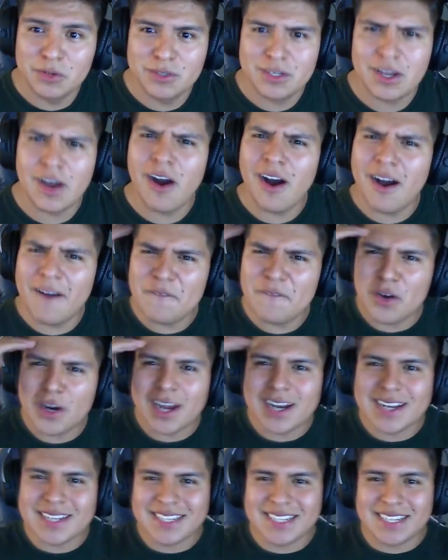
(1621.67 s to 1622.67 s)
Oh, I
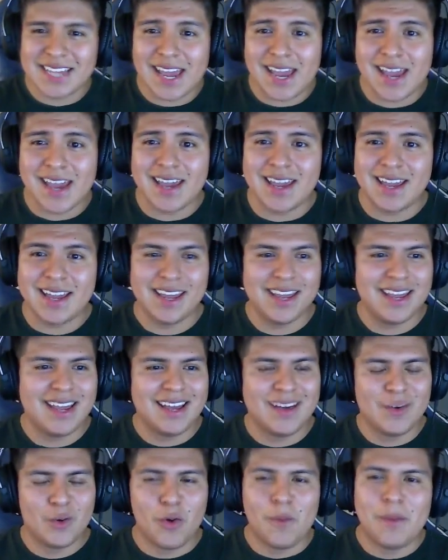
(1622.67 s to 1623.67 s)
forgot to say it.
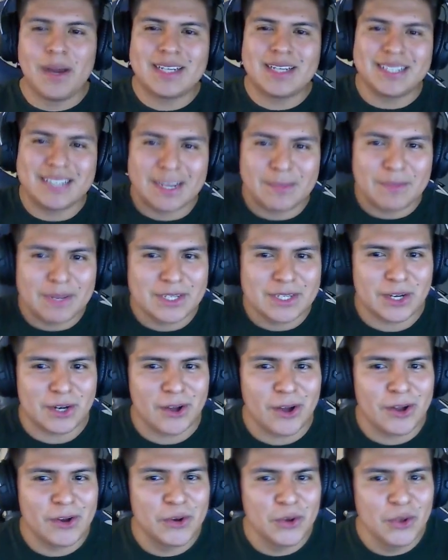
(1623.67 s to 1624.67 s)
Well, my segments are
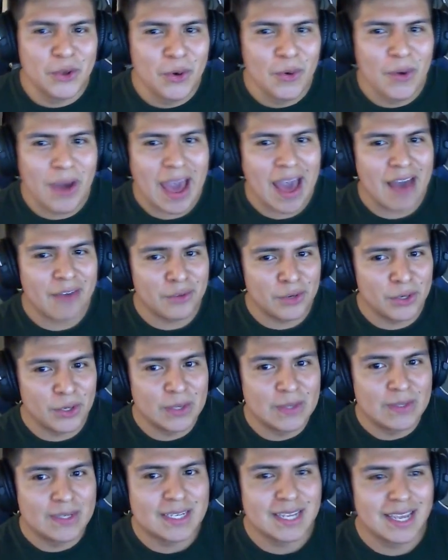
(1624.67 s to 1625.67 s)
called New
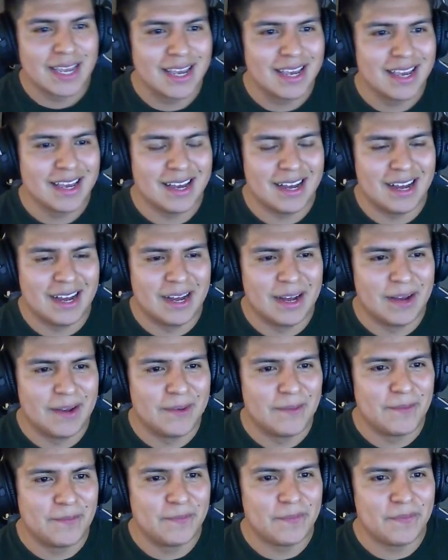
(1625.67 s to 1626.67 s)
Avenues.
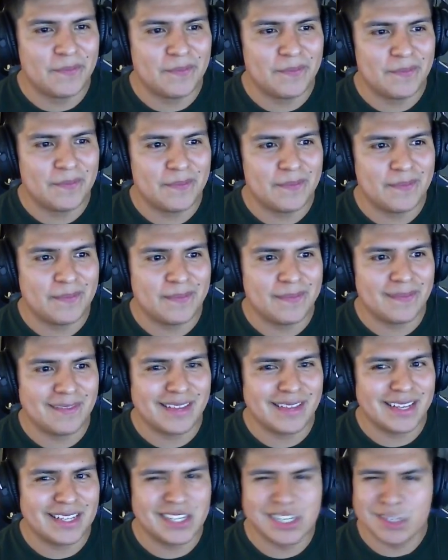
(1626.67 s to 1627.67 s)
Um,
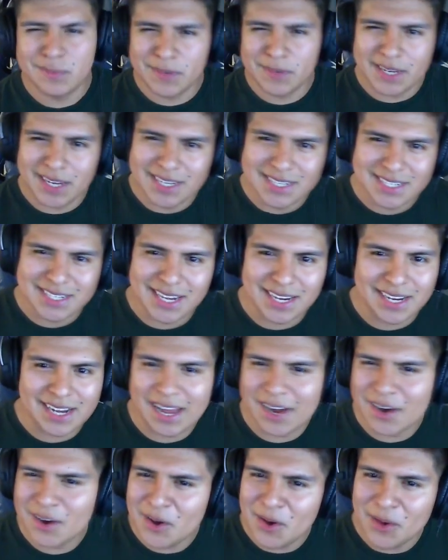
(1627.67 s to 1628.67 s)
just because like
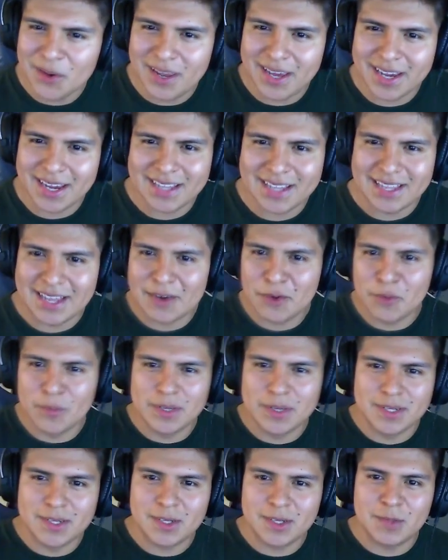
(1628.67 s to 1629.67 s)
I don't know, like I thought it would
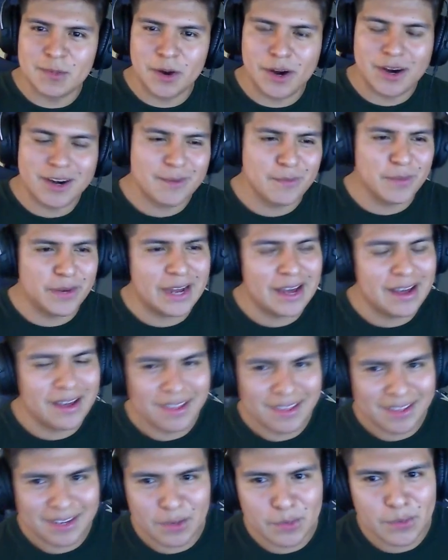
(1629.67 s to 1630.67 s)
be smart, but now I
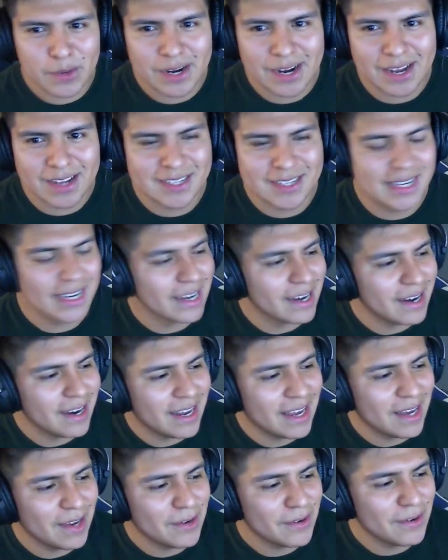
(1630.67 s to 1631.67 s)
think about now saying it out loud.